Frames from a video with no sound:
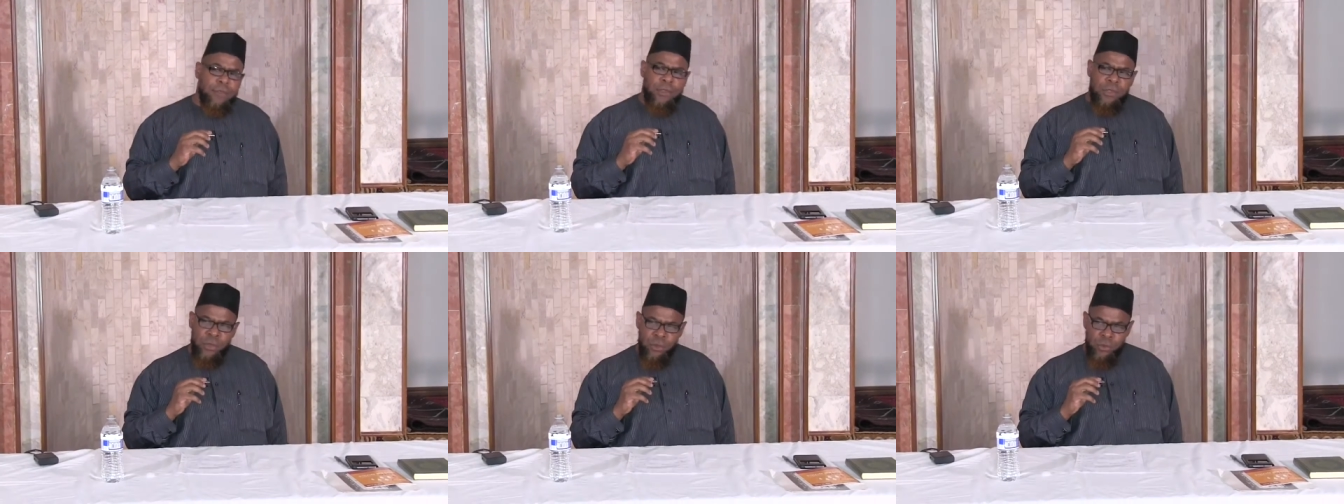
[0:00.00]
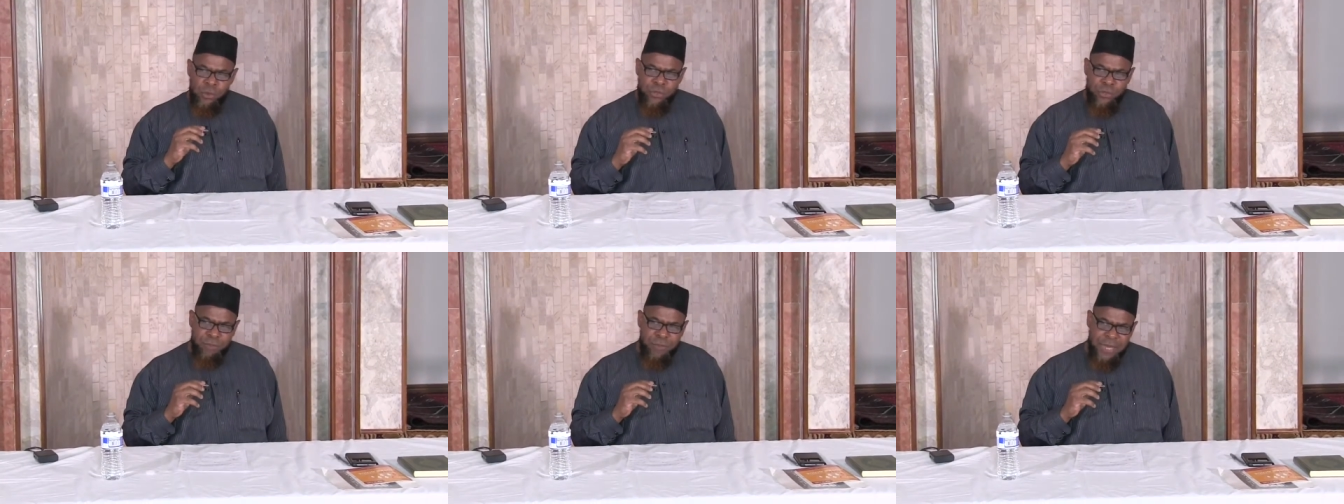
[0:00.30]

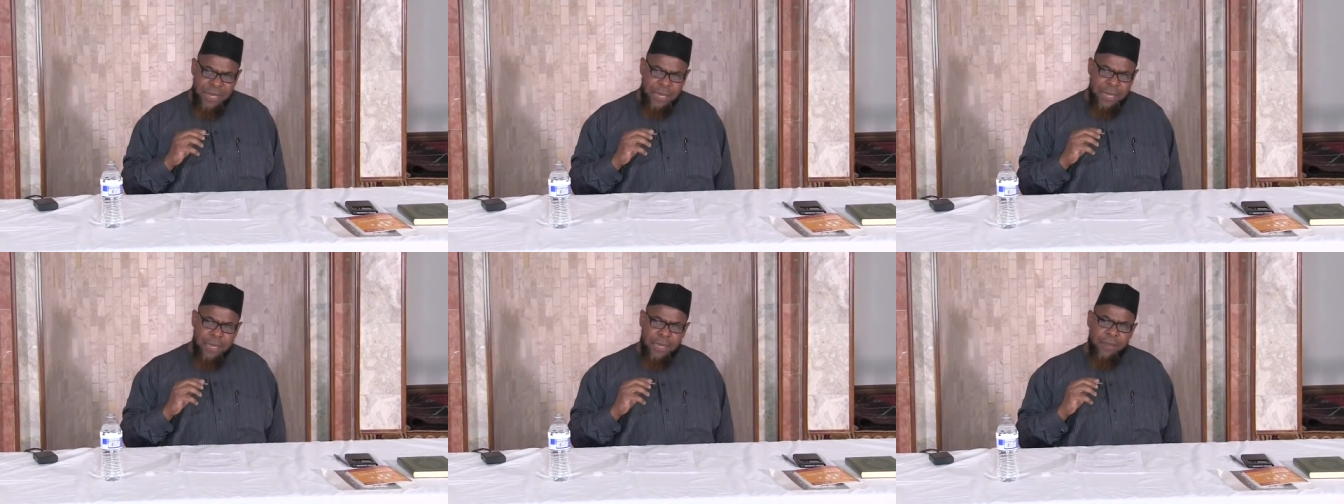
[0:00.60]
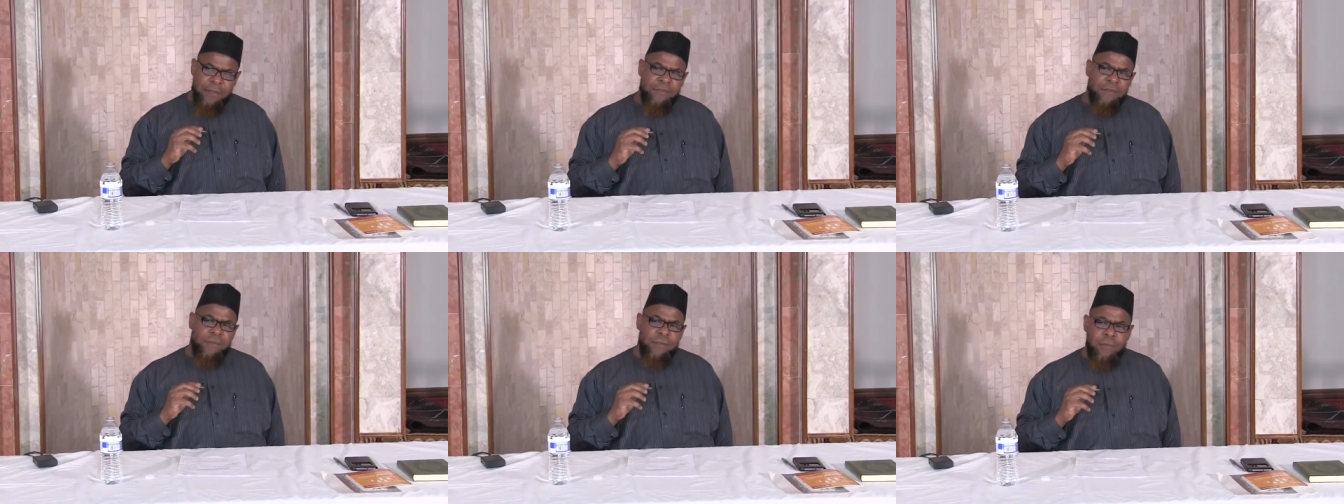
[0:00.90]
Youth
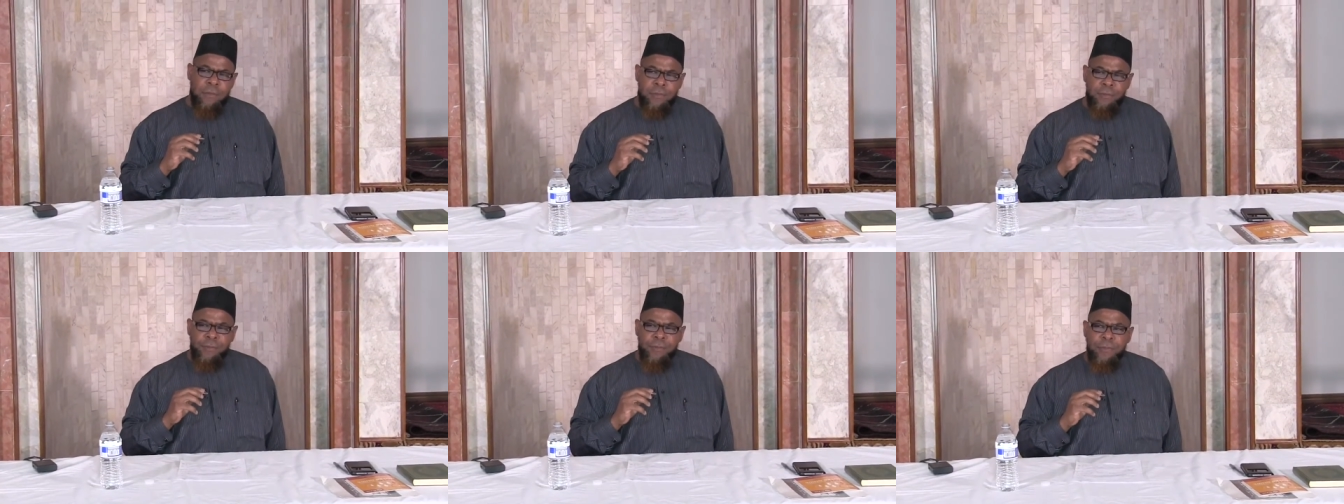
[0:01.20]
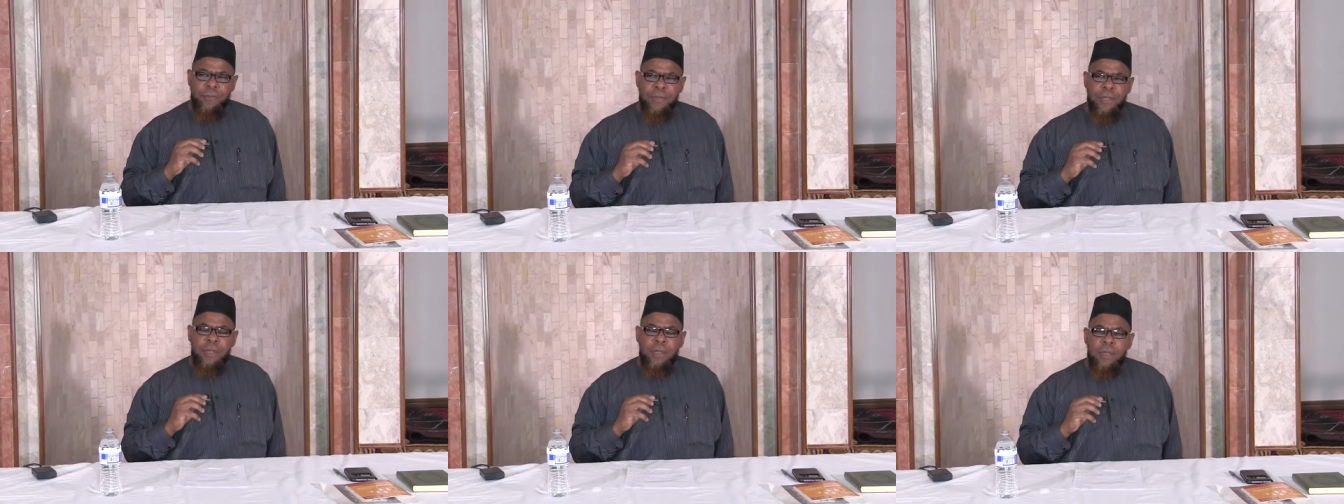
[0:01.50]
be
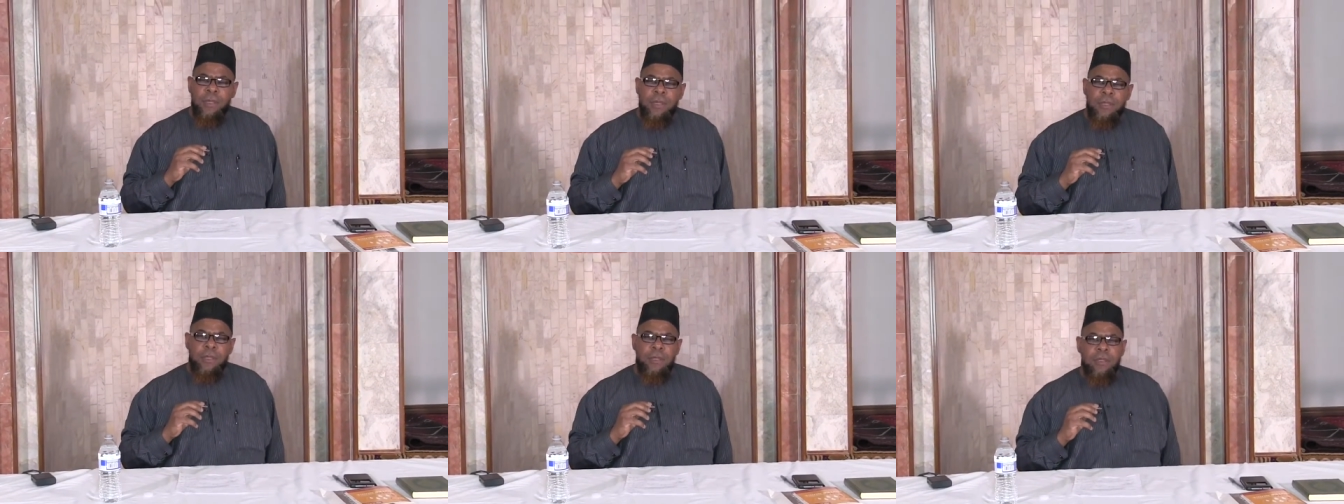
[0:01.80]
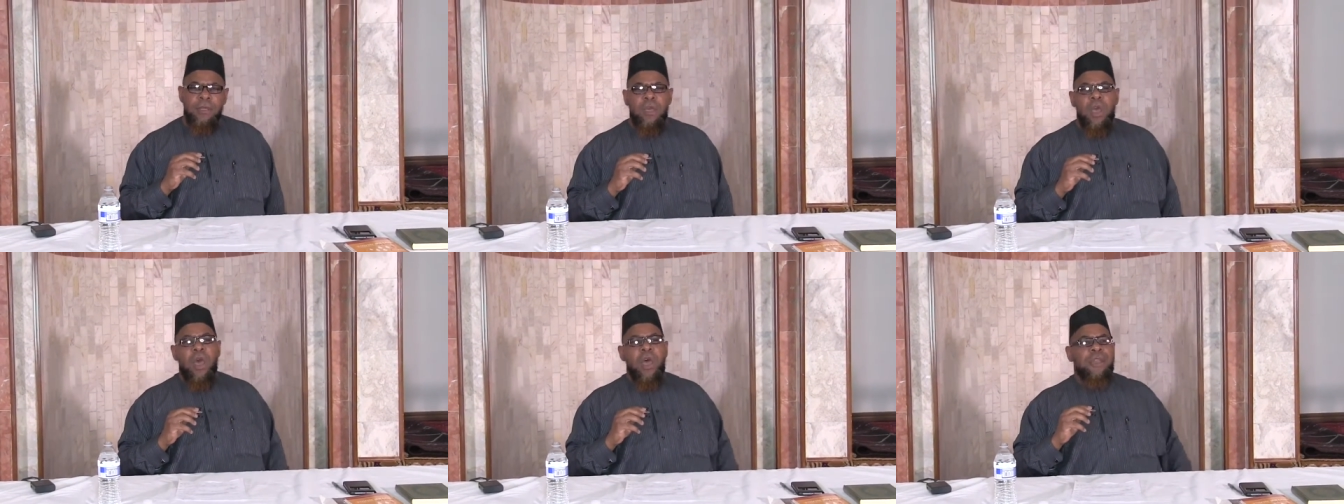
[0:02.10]

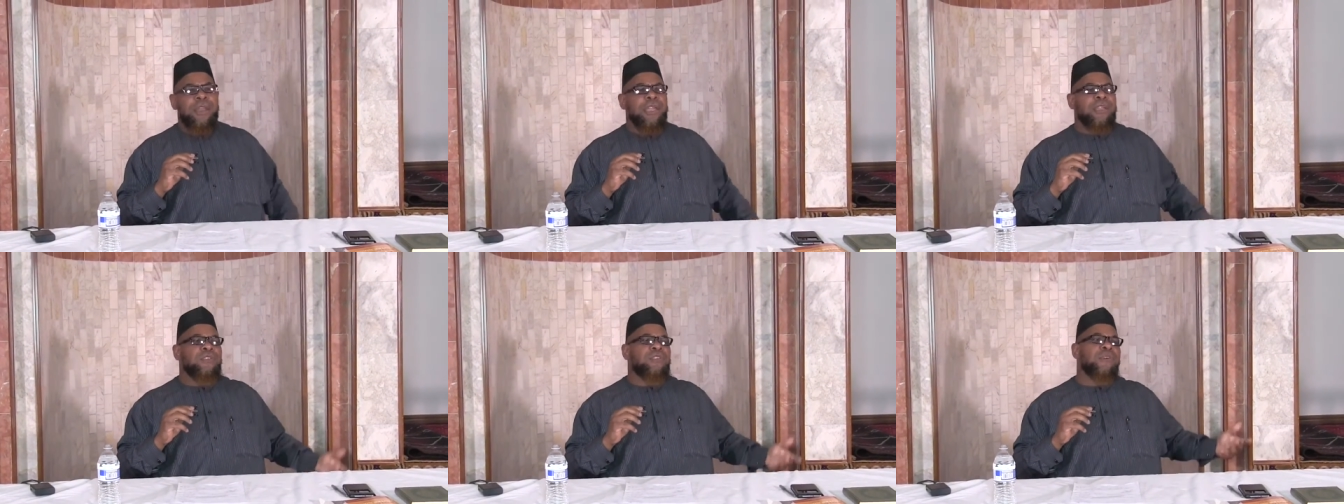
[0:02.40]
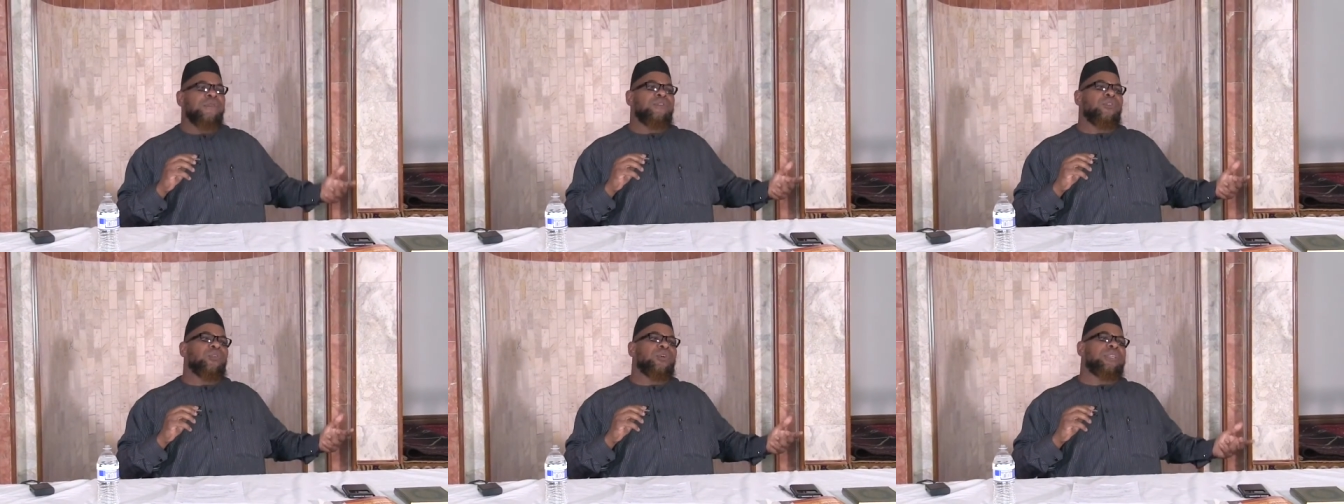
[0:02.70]

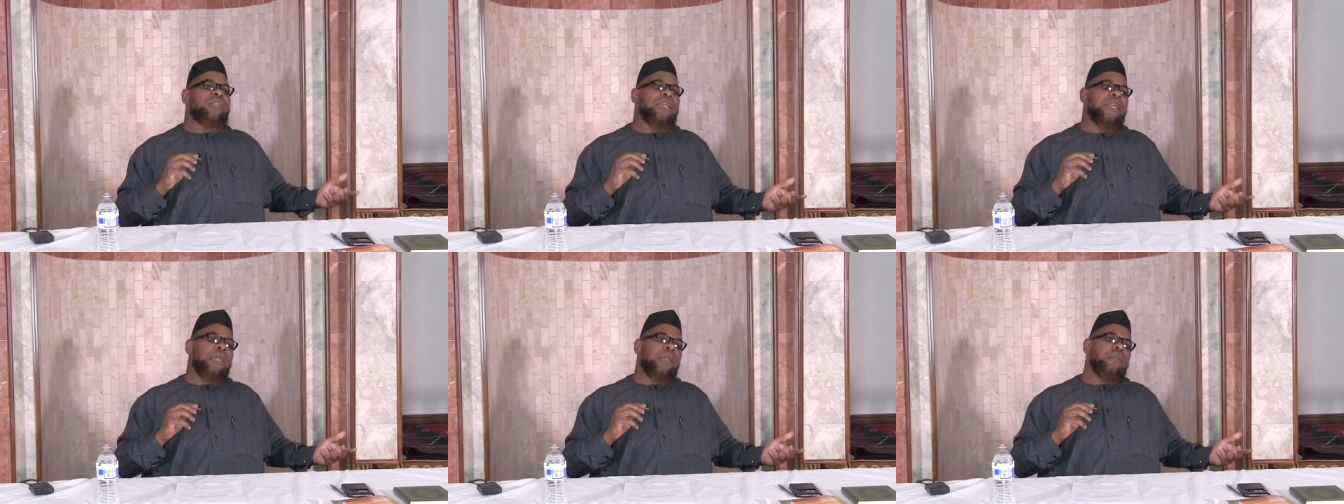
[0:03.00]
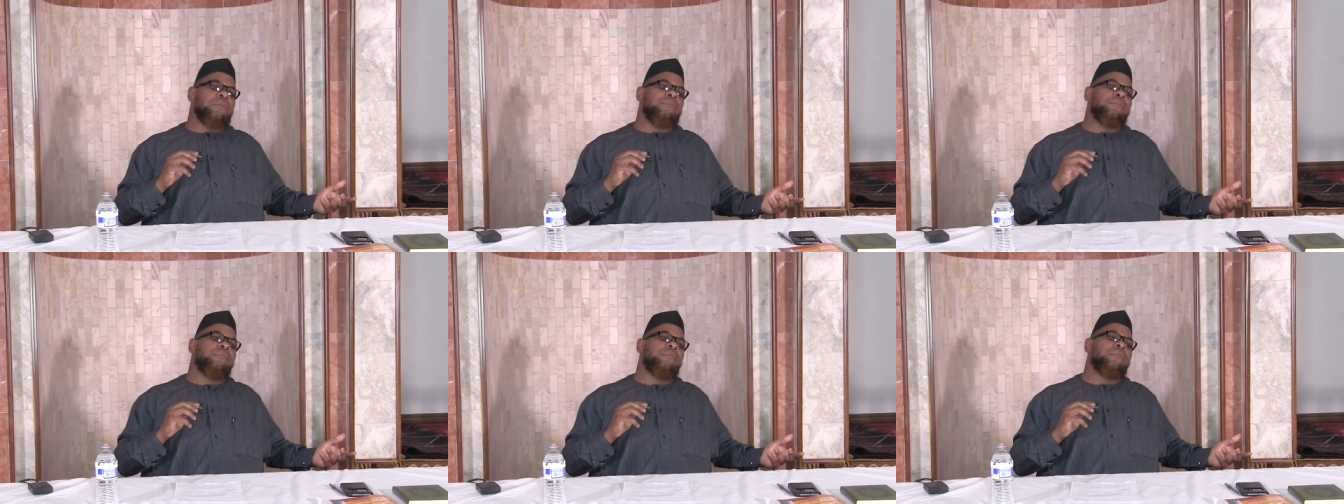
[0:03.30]
guardians of your
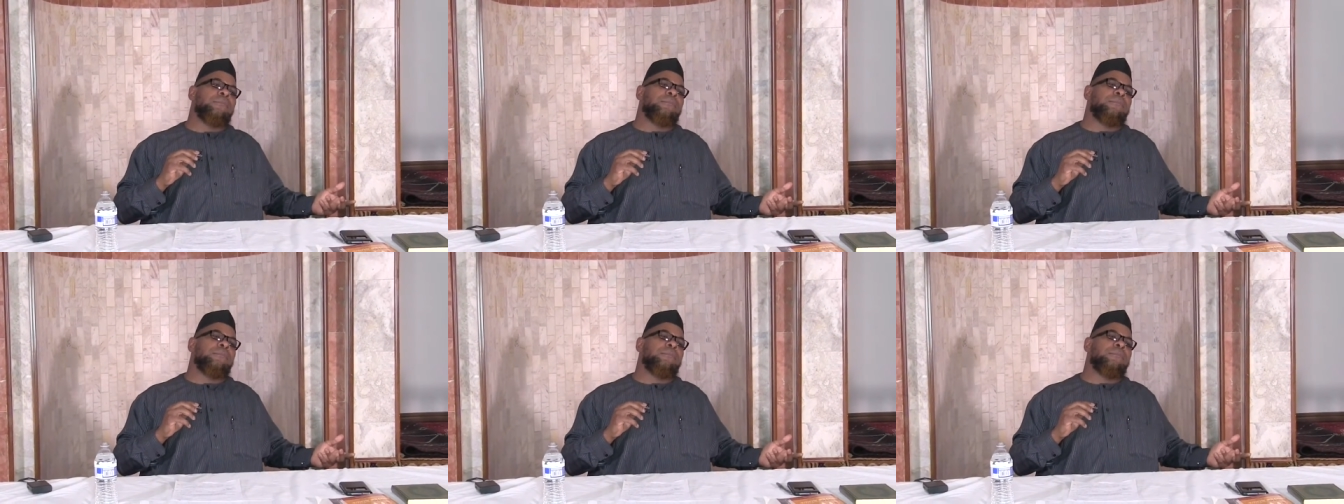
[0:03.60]
deen.